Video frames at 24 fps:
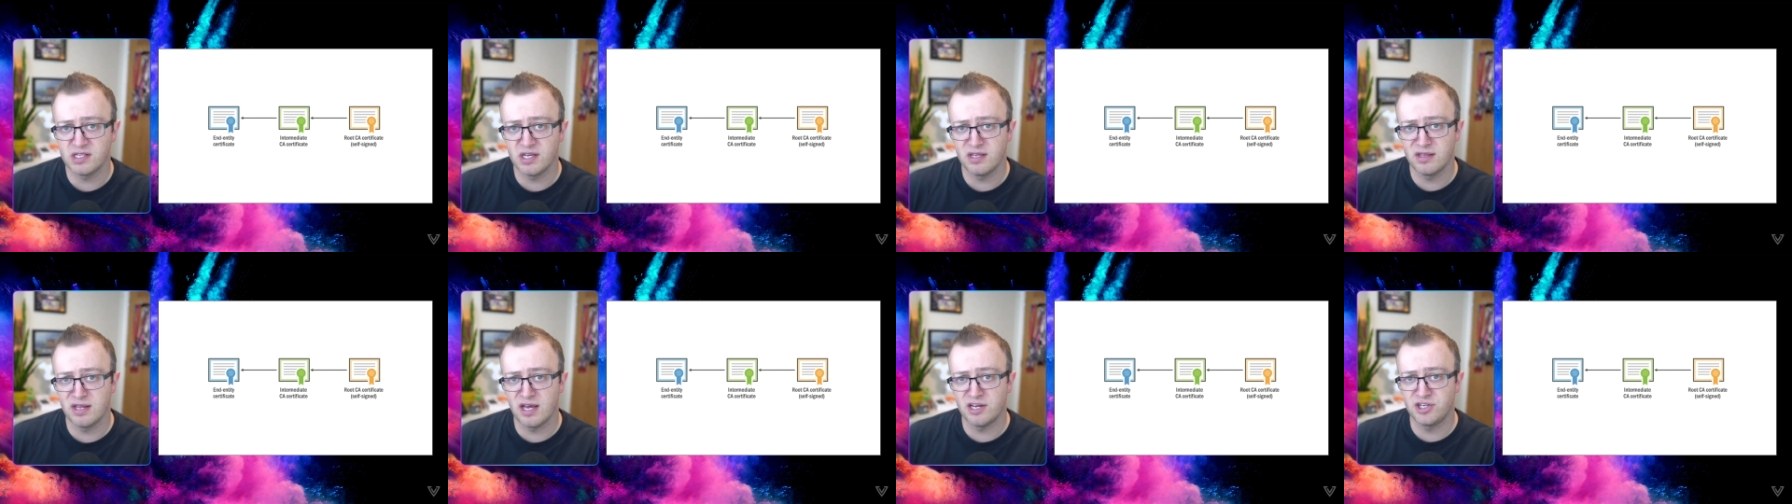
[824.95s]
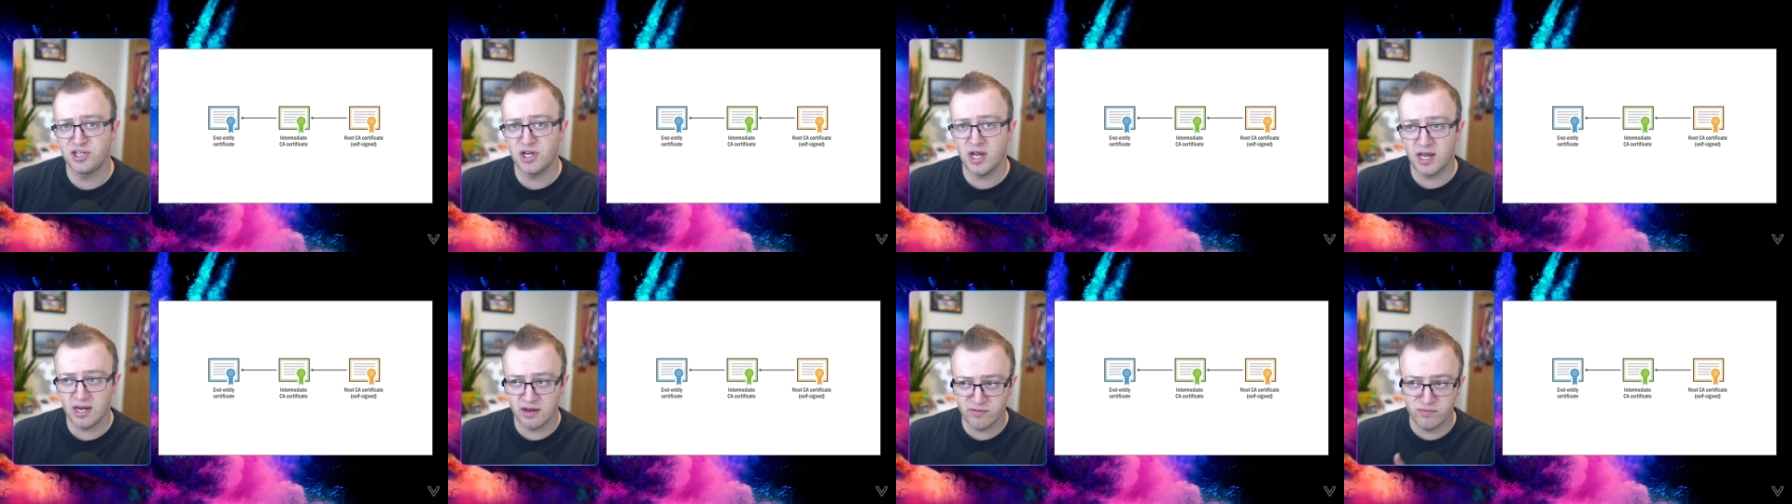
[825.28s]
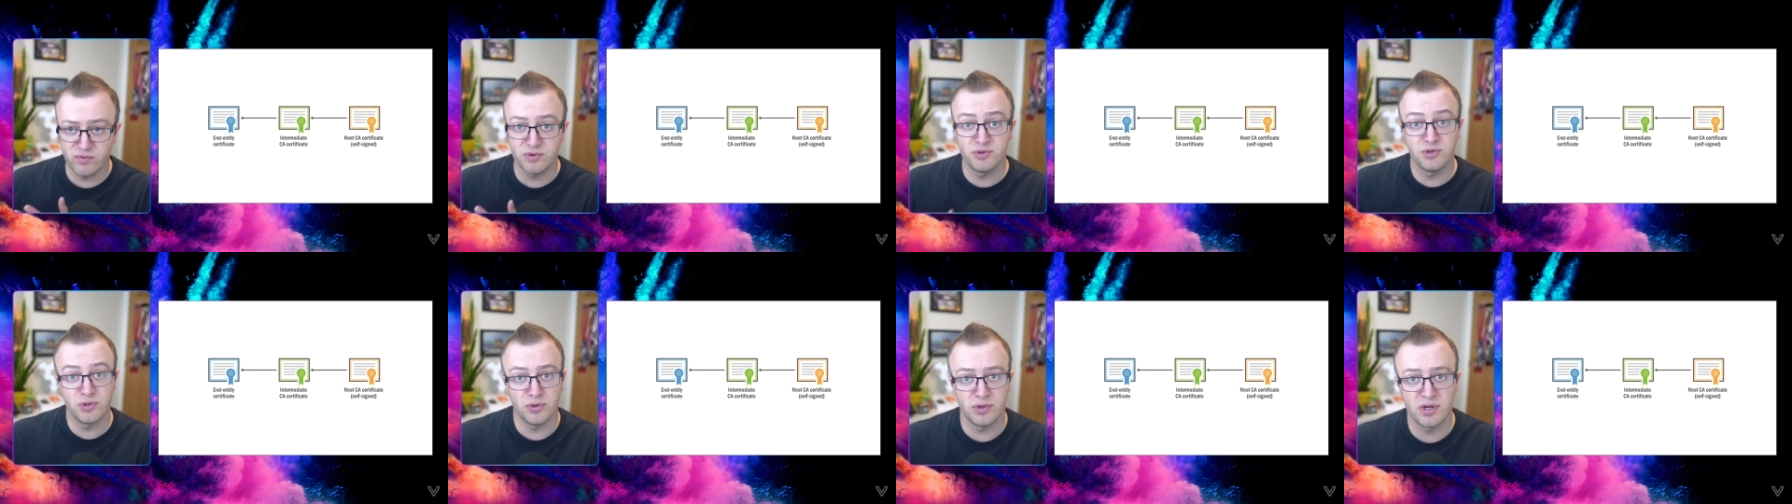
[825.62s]
in that chain if we're
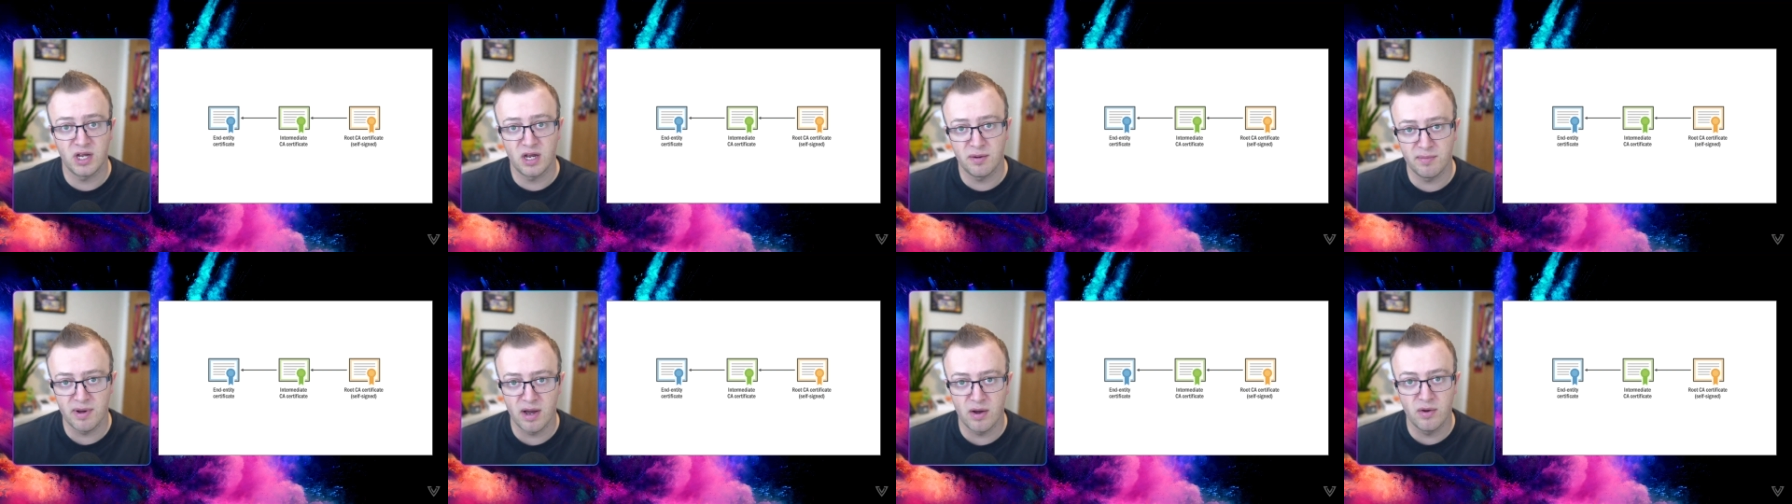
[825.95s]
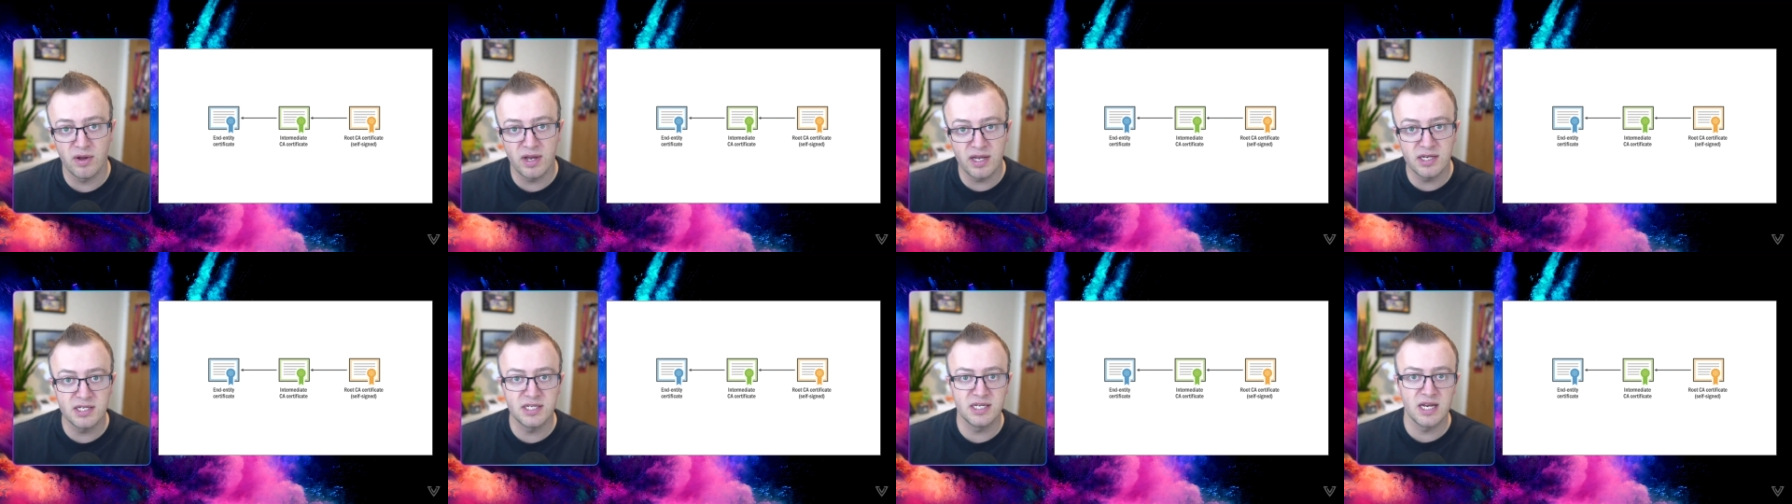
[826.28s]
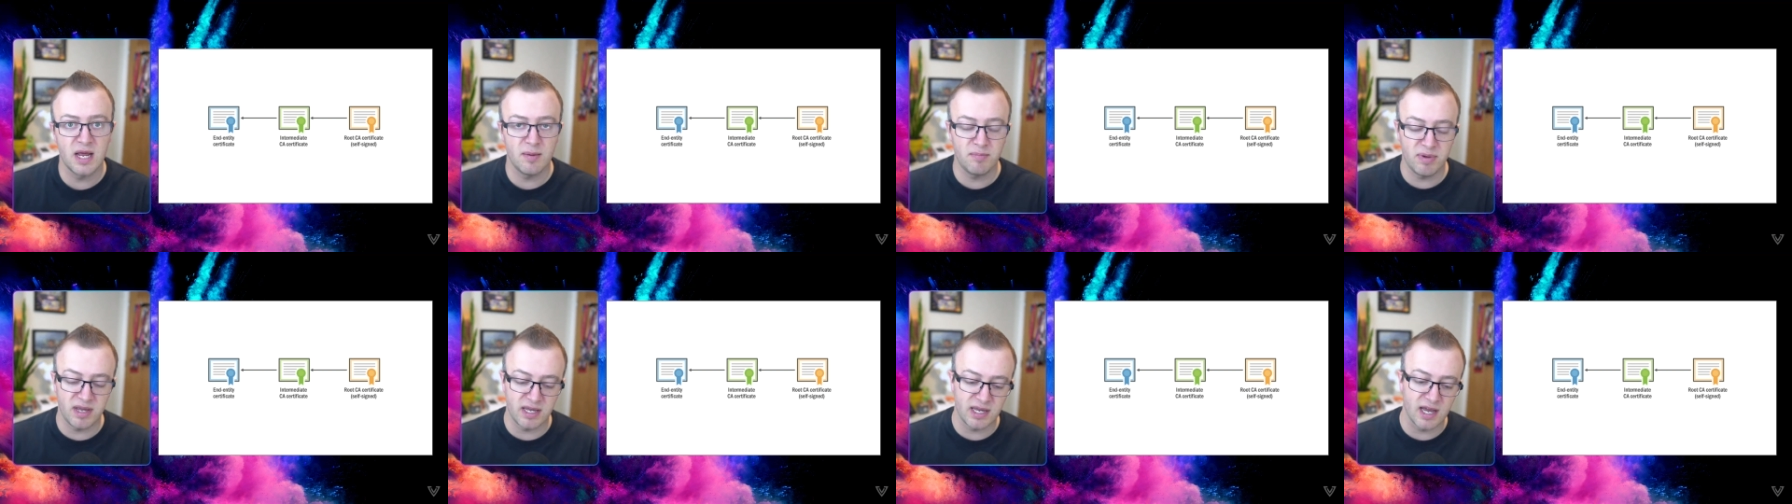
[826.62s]
talking about
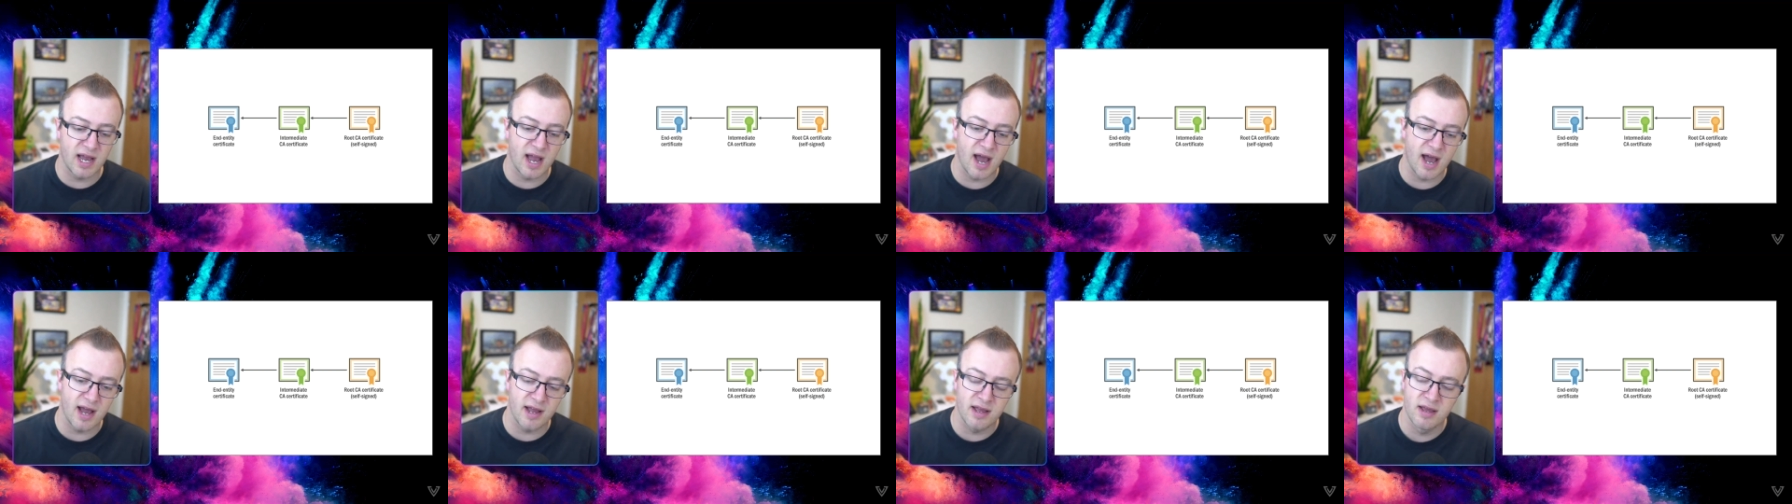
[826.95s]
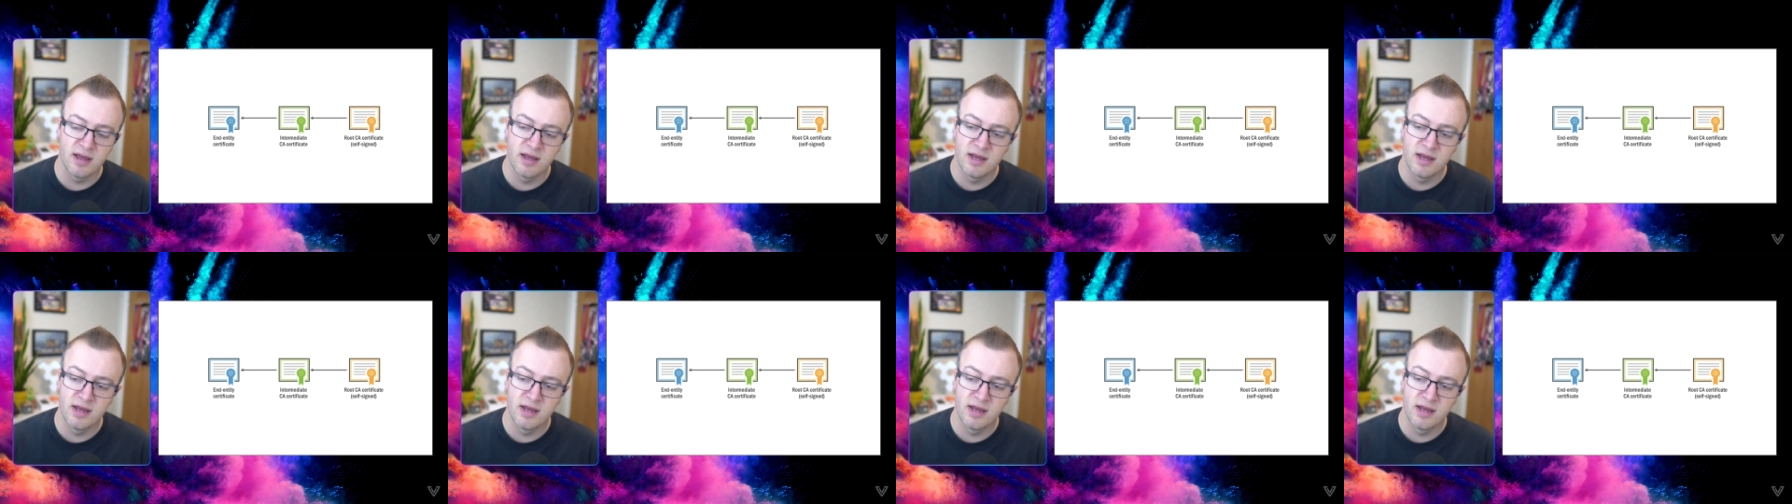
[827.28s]
internet PKI.